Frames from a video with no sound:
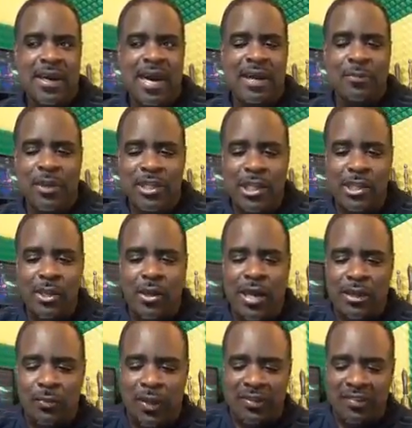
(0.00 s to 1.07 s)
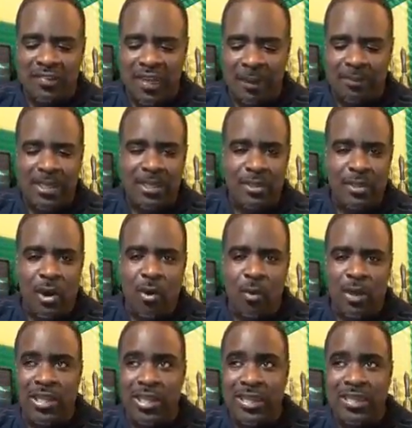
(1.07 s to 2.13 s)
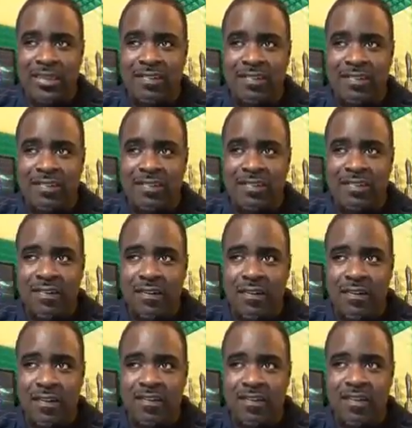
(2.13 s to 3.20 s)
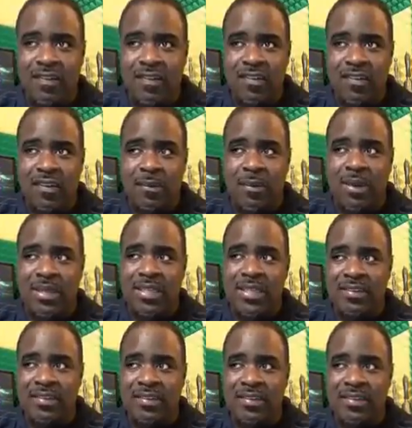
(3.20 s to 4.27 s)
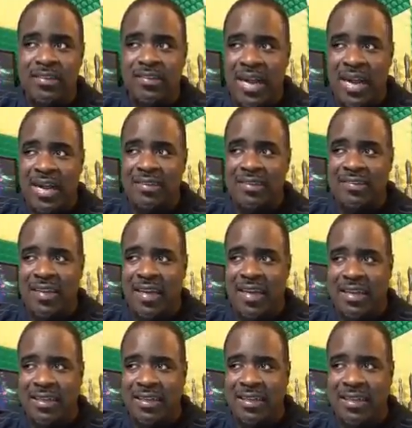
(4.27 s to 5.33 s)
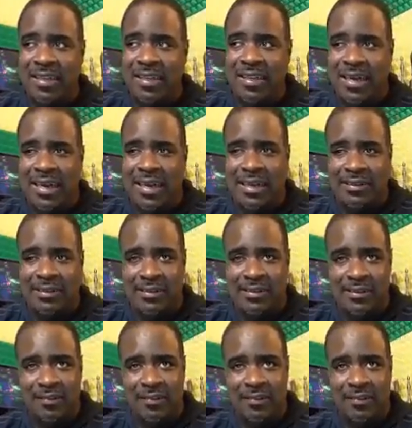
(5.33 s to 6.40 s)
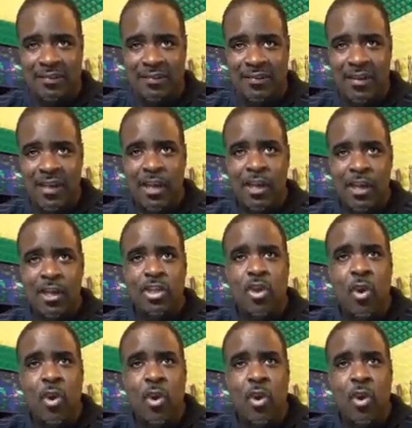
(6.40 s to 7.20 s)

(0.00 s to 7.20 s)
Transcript: And when you look at what is happening now, when you listen to some of these dancehall artists, you wonder, how come?